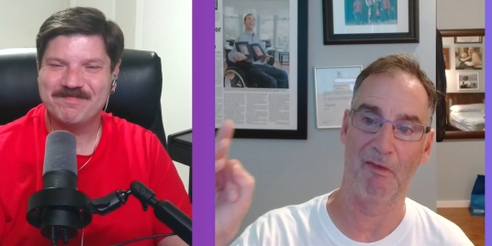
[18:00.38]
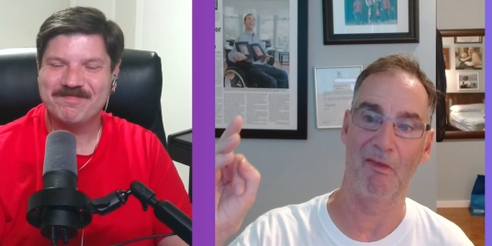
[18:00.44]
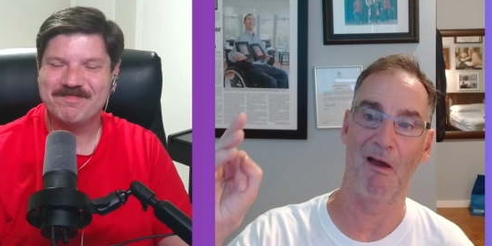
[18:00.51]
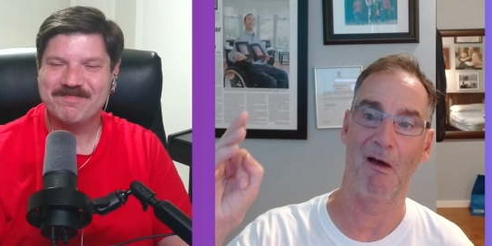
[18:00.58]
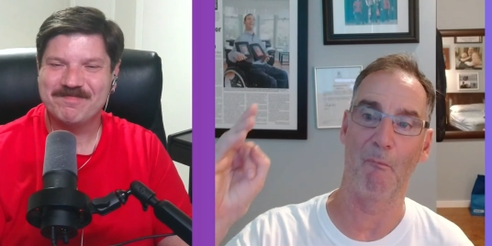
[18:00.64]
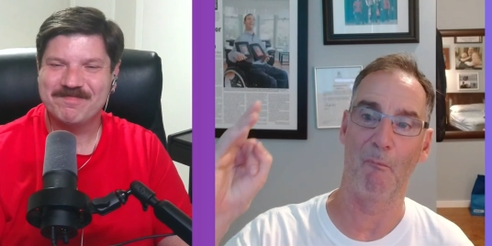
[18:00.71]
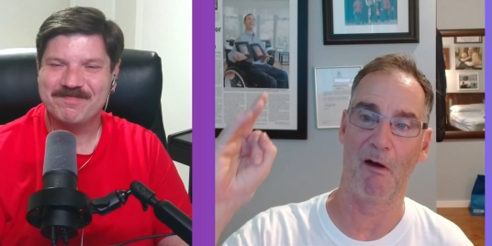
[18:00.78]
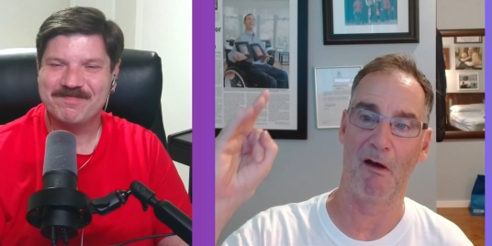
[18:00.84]

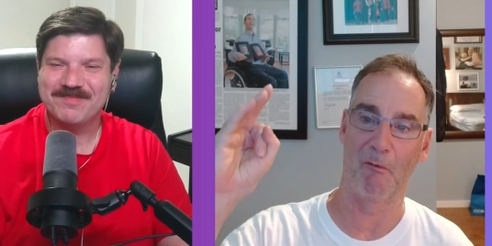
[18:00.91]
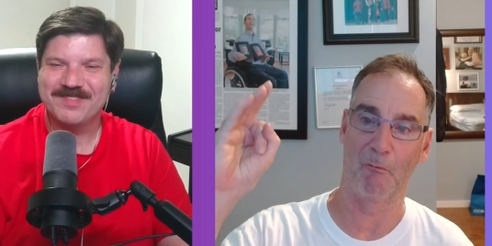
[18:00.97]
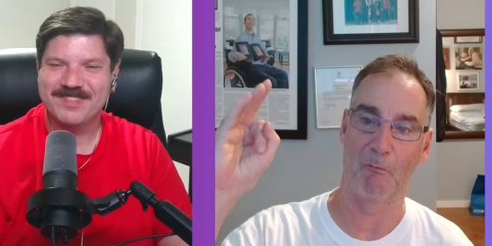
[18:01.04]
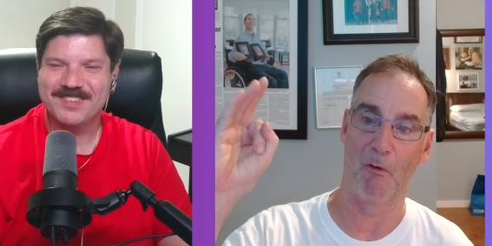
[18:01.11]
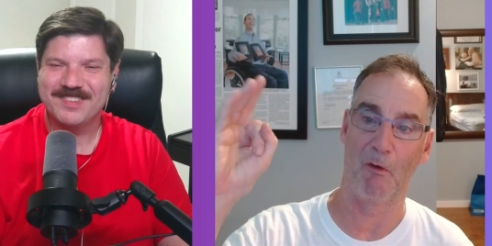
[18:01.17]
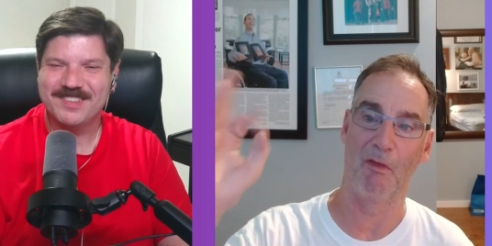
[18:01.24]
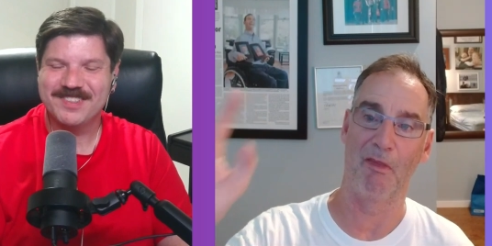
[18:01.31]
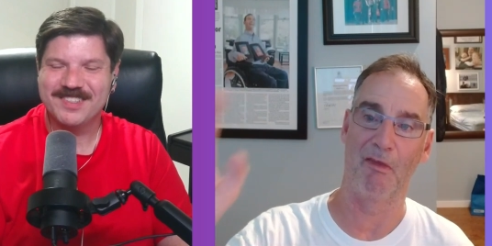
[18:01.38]
Speaker 1: Now my
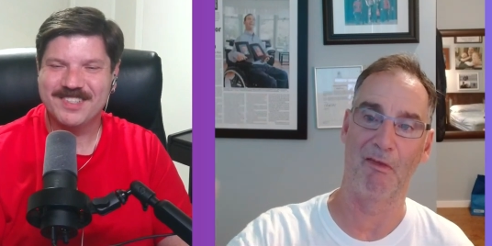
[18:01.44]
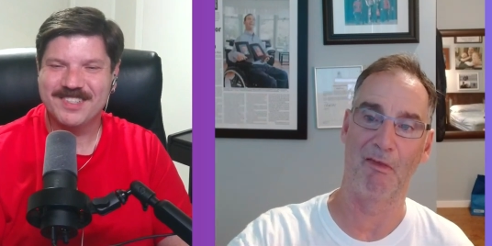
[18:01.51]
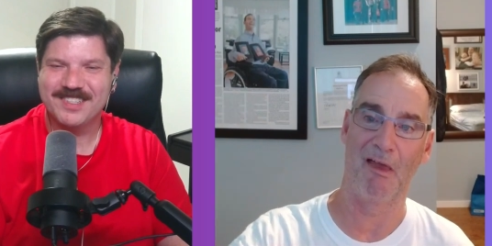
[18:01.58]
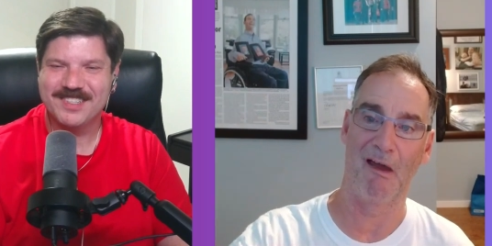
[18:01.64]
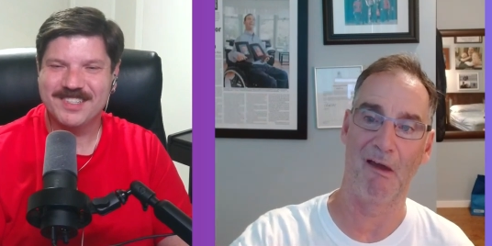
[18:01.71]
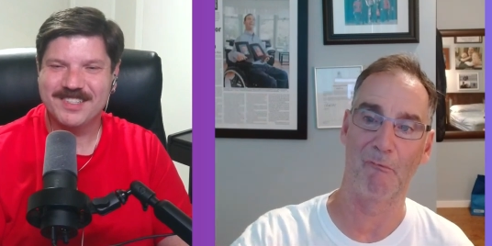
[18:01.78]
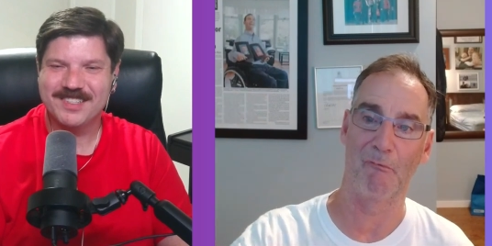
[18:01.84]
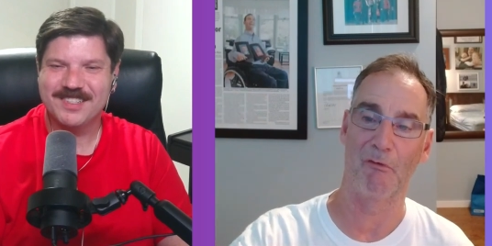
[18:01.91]
role in
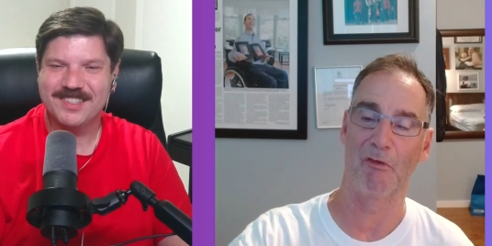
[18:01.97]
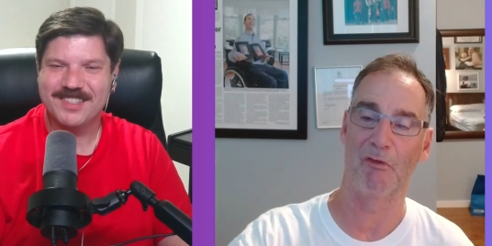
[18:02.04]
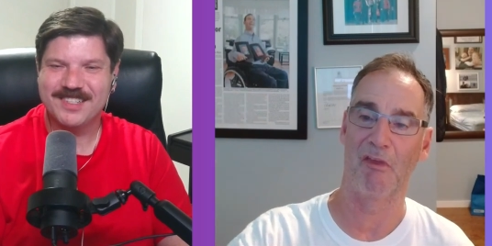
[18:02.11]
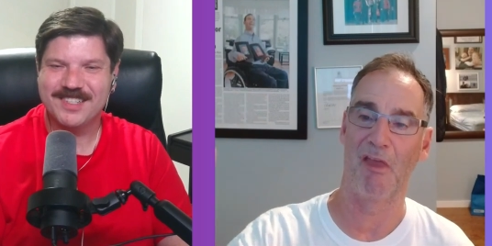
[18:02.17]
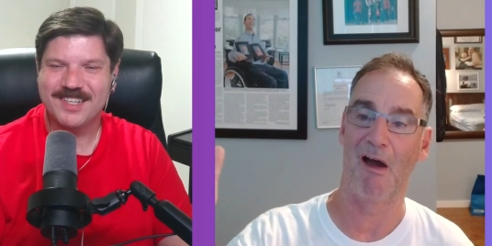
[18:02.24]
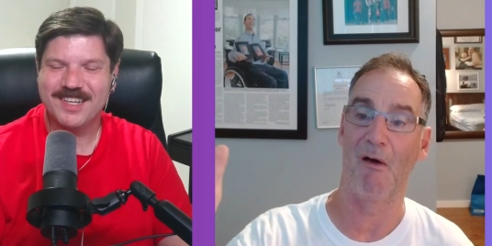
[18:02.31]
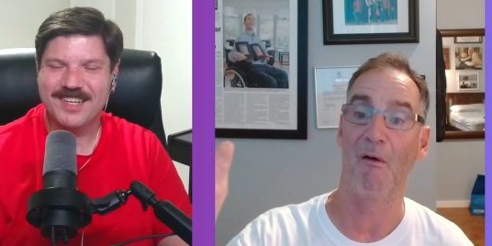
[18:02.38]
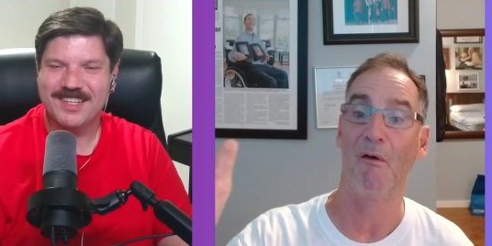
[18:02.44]
life is
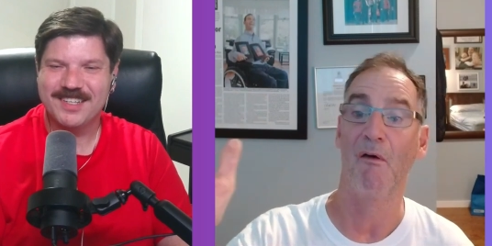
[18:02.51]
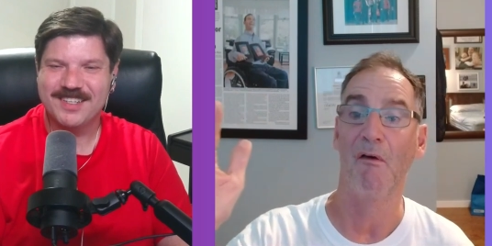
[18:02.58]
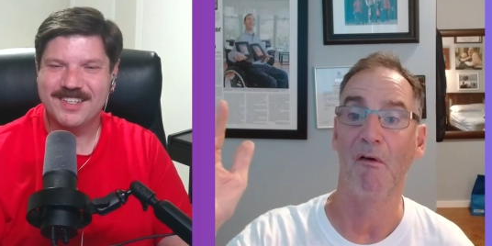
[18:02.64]
now